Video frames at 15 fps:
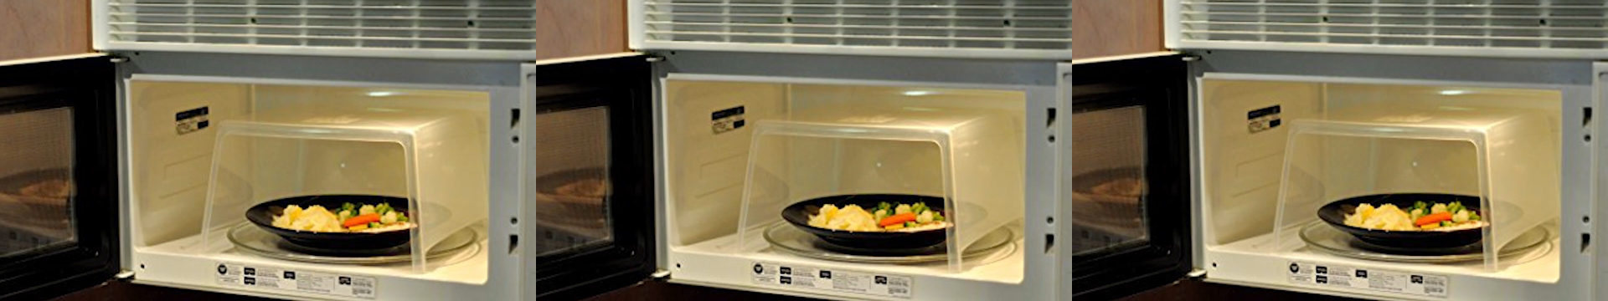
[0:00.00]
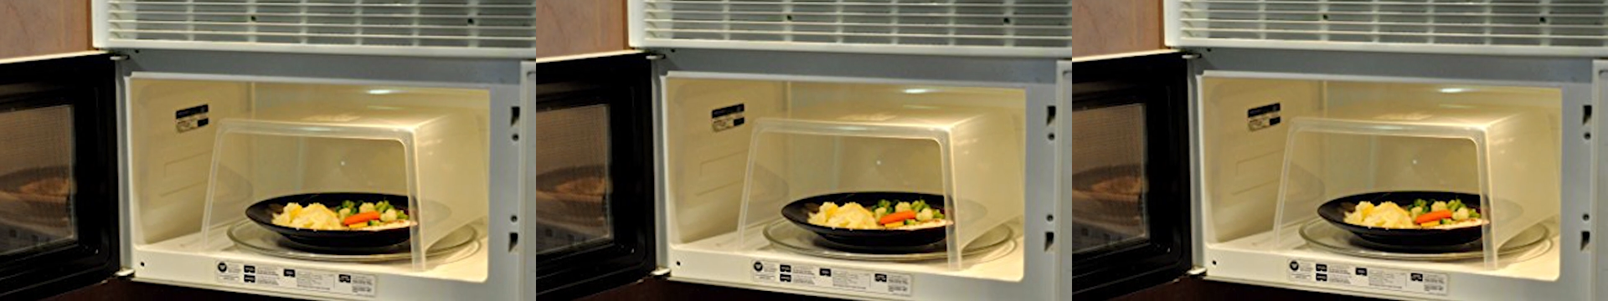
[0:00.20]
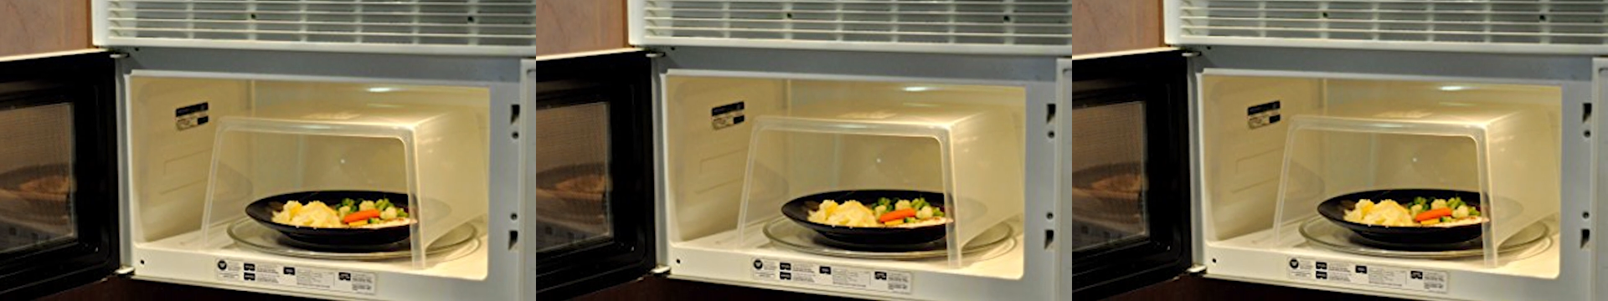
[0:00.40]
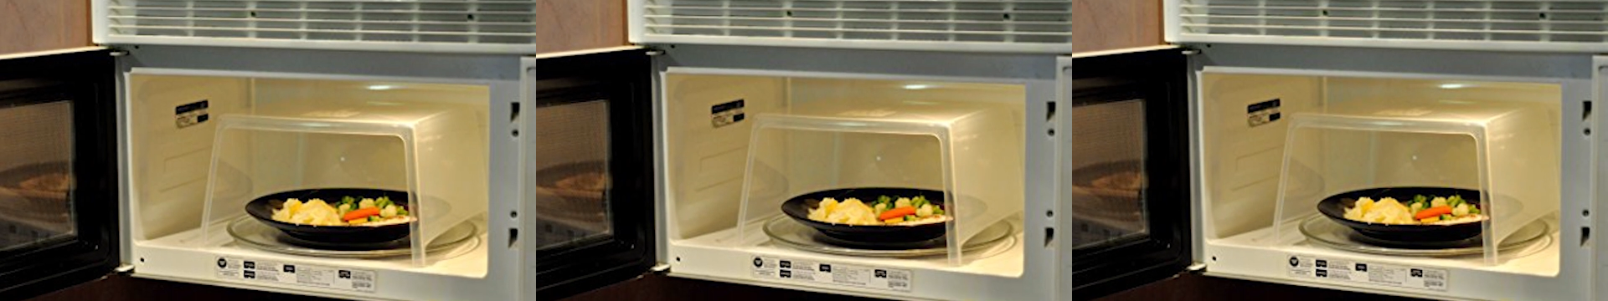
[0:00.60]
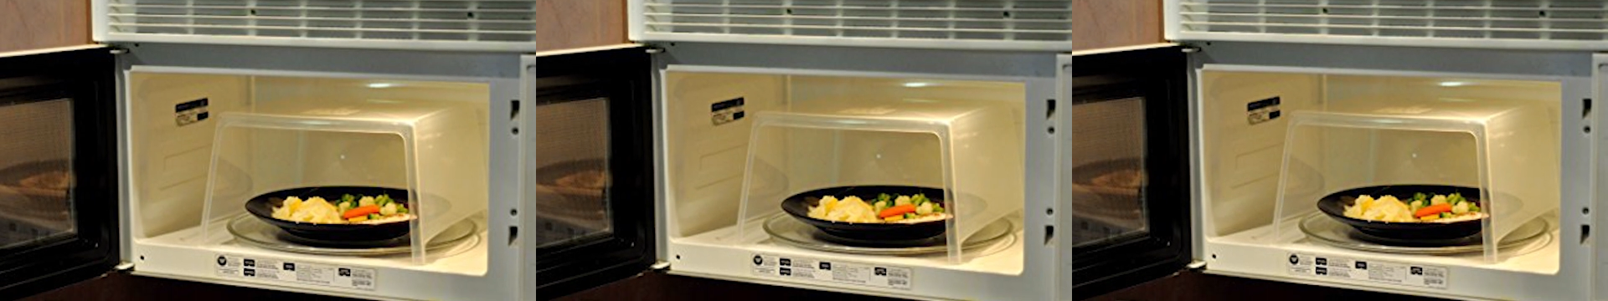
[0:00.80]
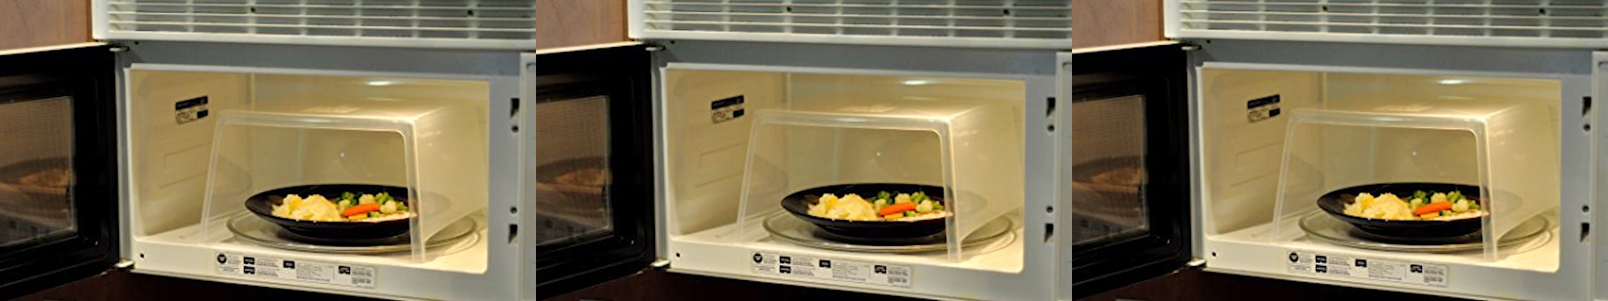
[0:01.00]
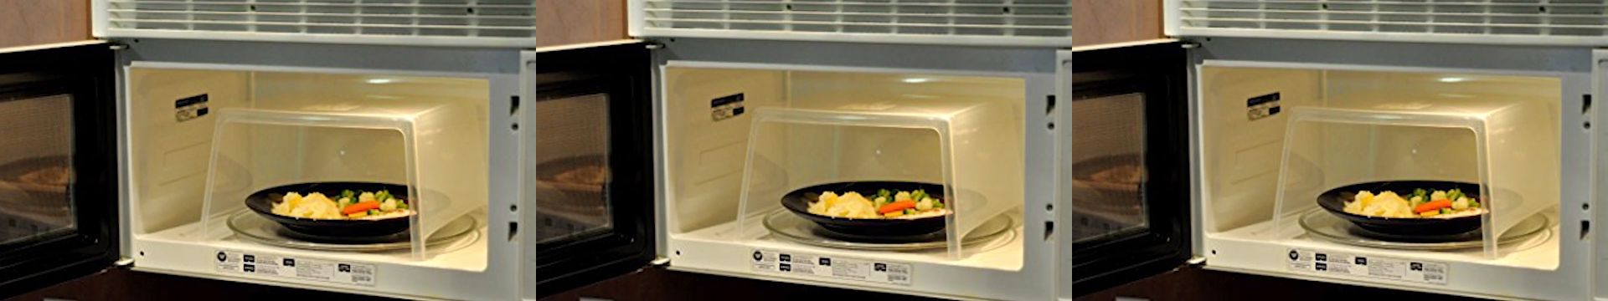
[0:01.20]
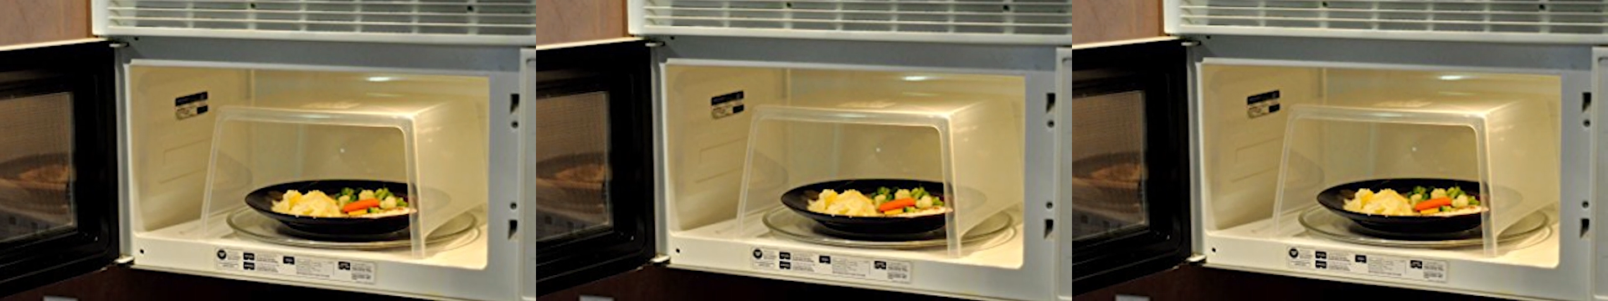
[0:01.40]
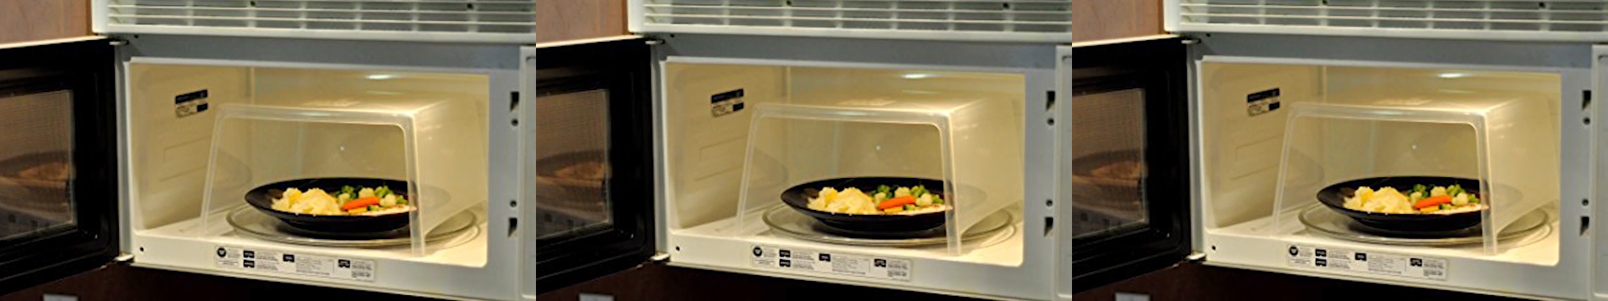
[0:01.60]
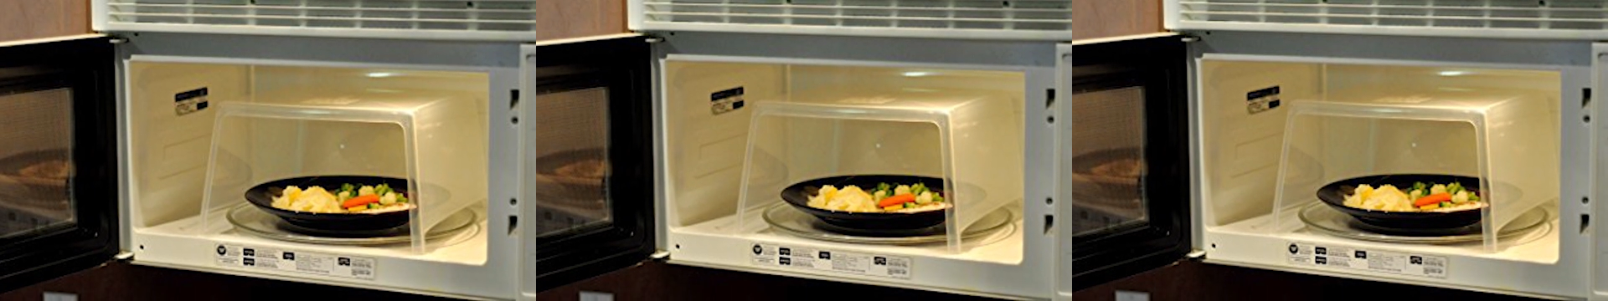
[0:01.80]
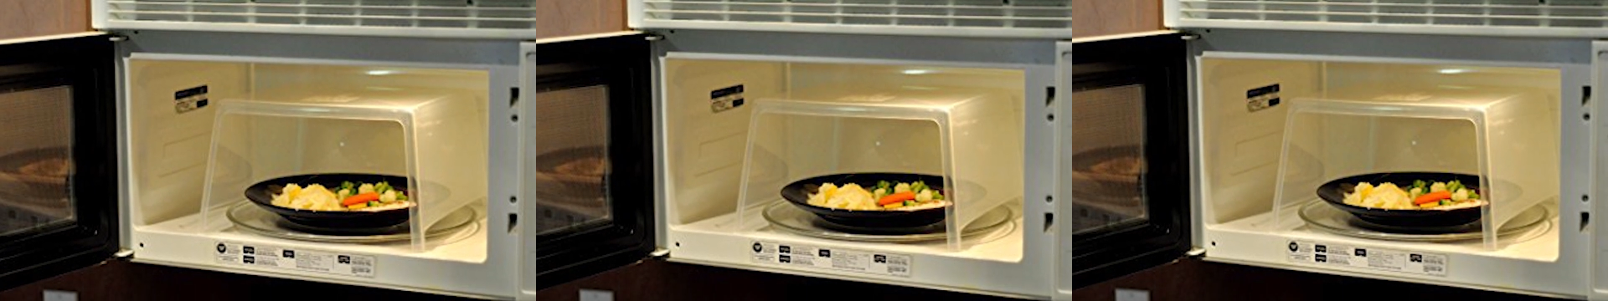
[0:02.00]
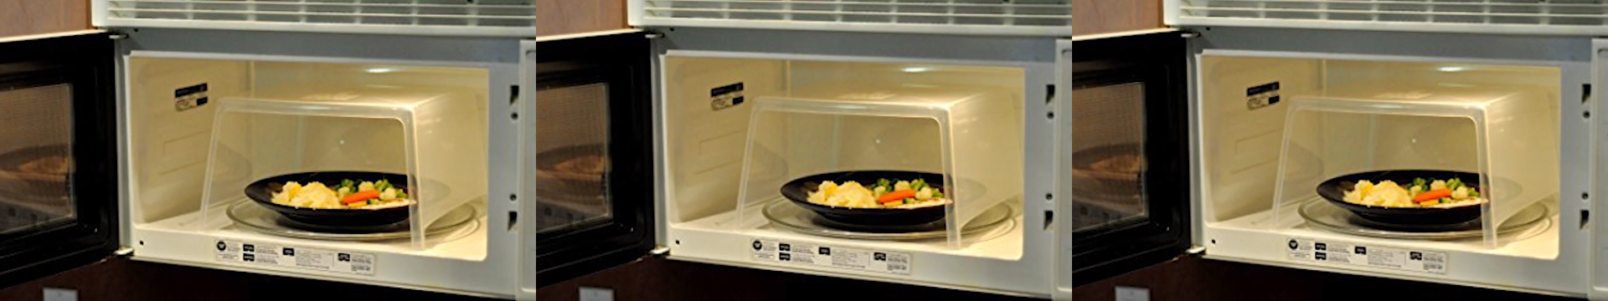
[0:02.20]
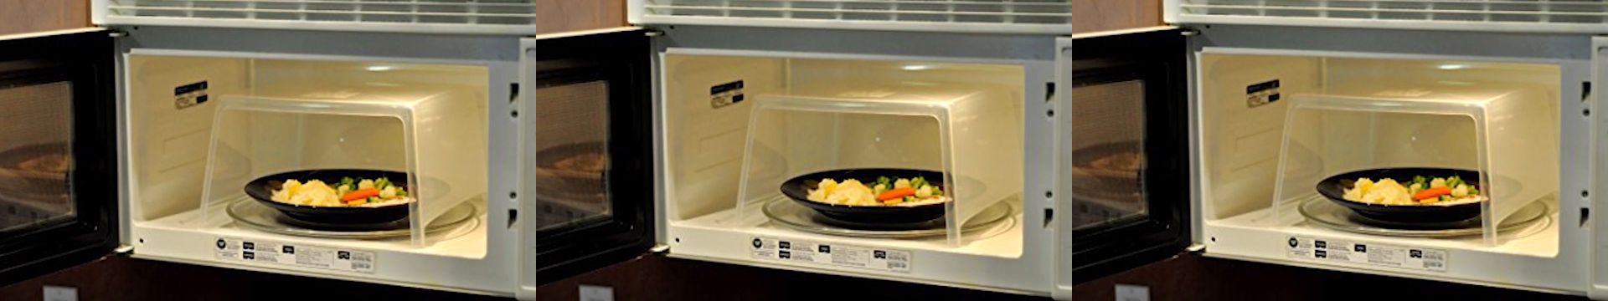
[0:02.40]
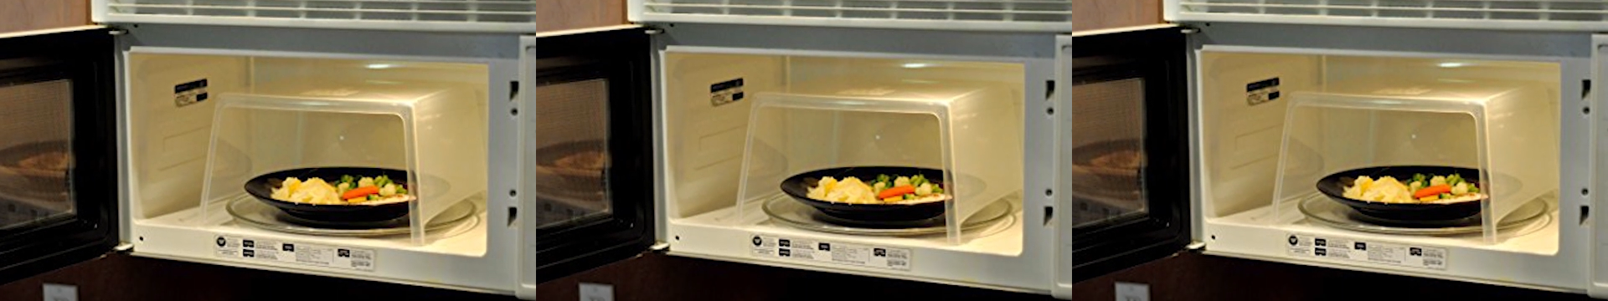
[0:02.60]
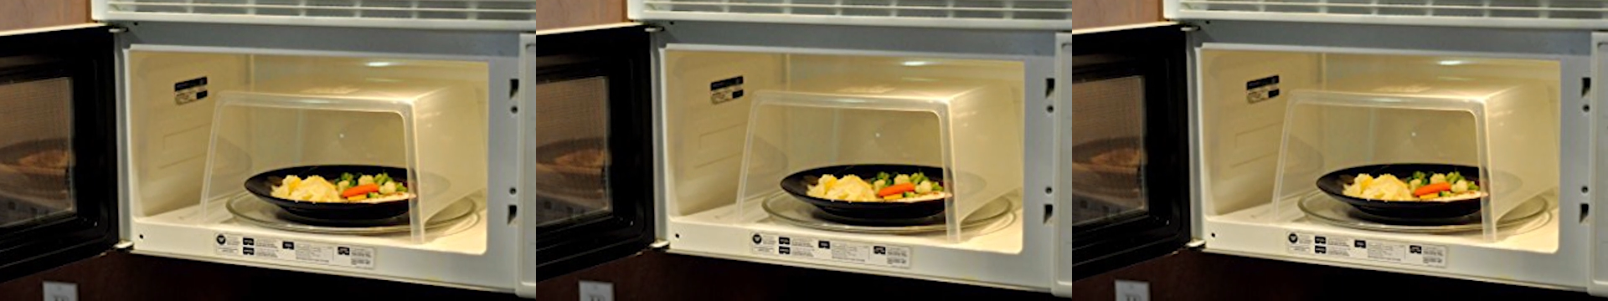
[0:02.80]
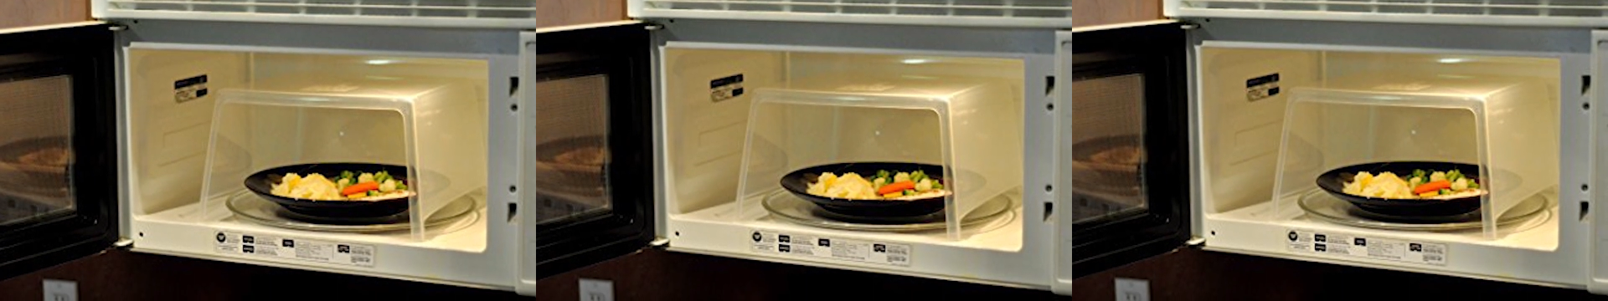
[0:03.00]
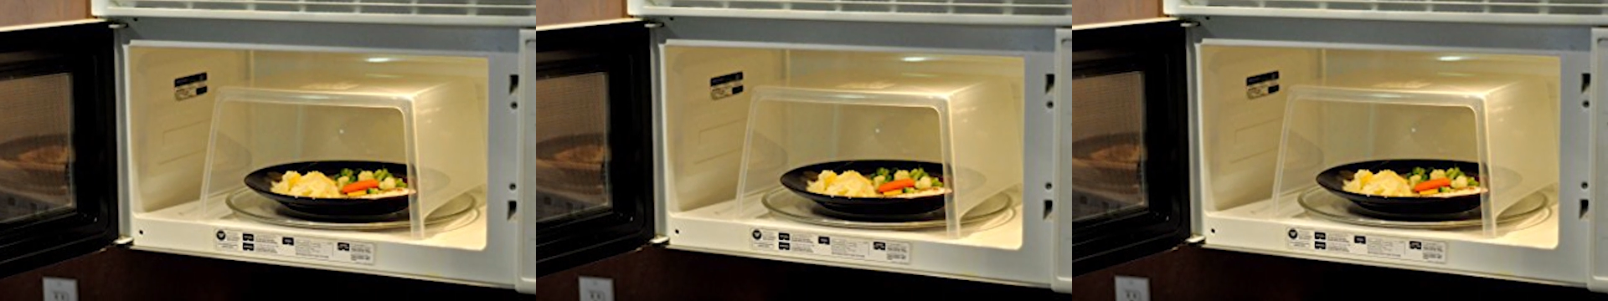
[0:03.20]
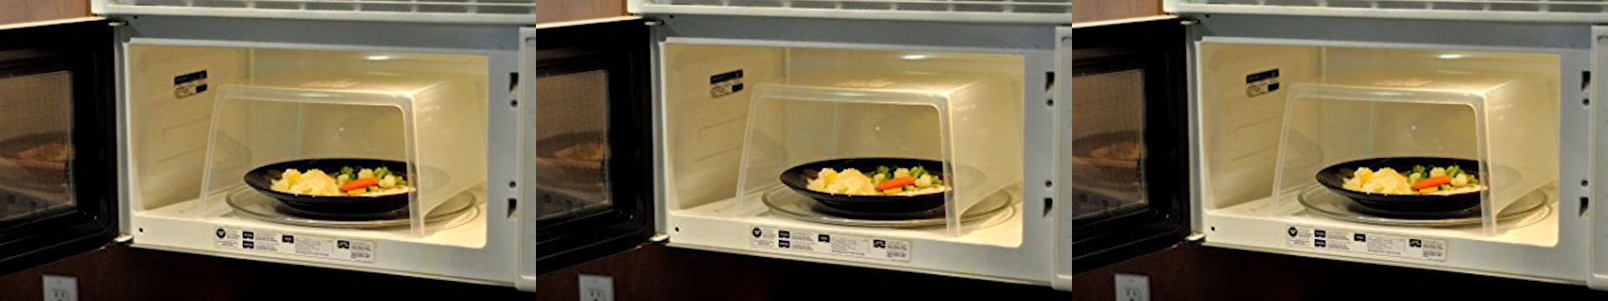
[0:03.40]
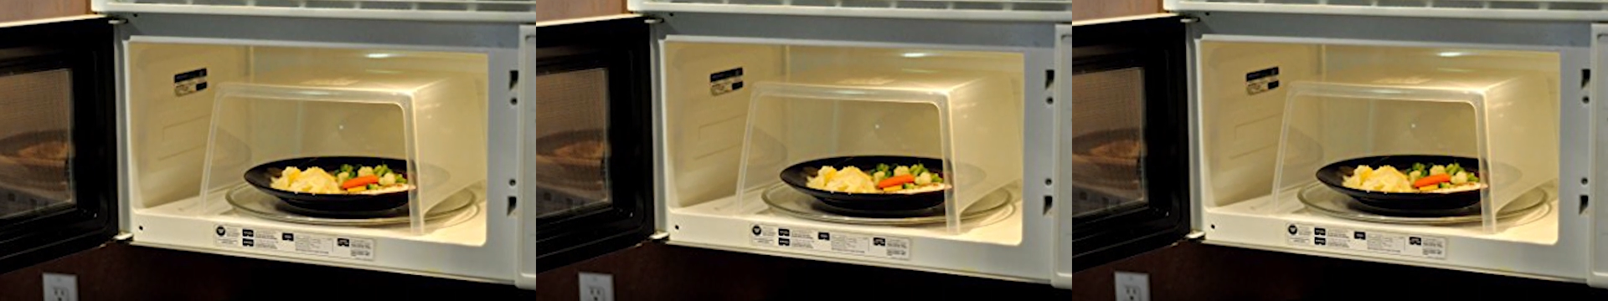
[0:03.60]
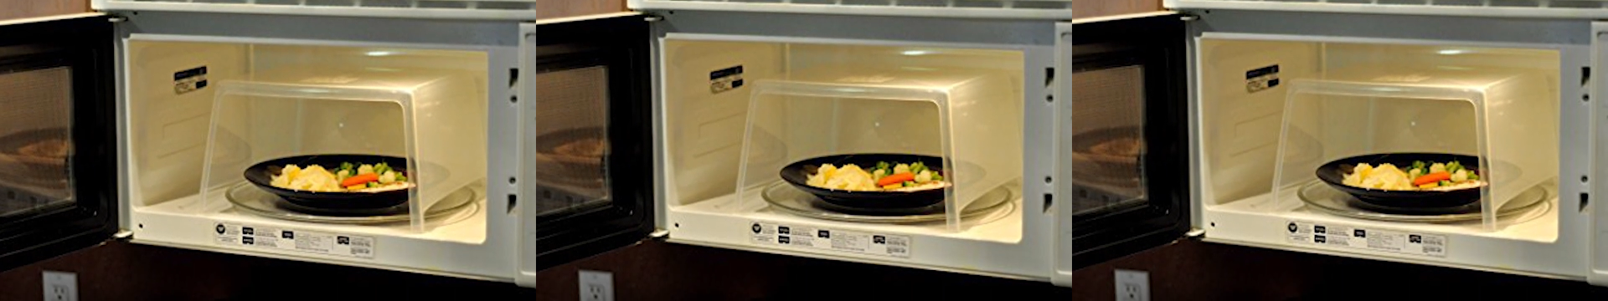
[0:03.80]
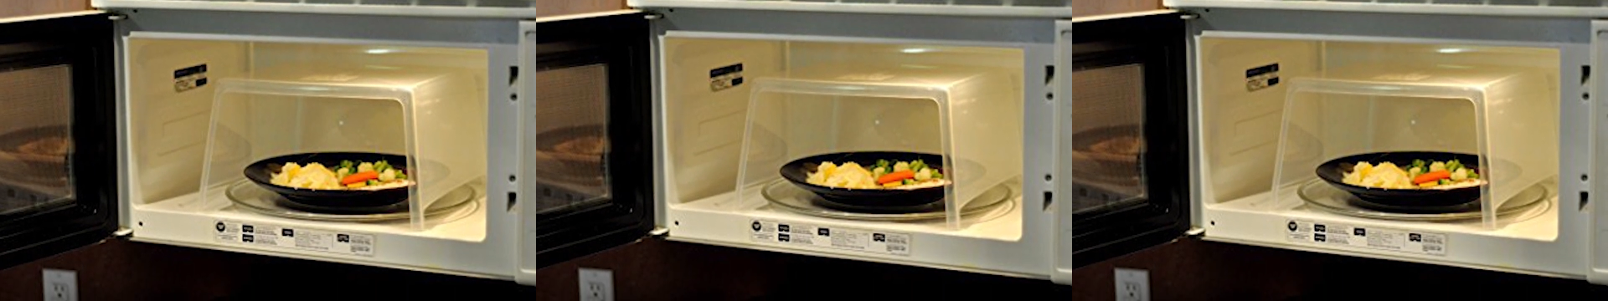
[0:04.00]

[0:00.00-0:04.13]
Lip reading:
(no speaker visible)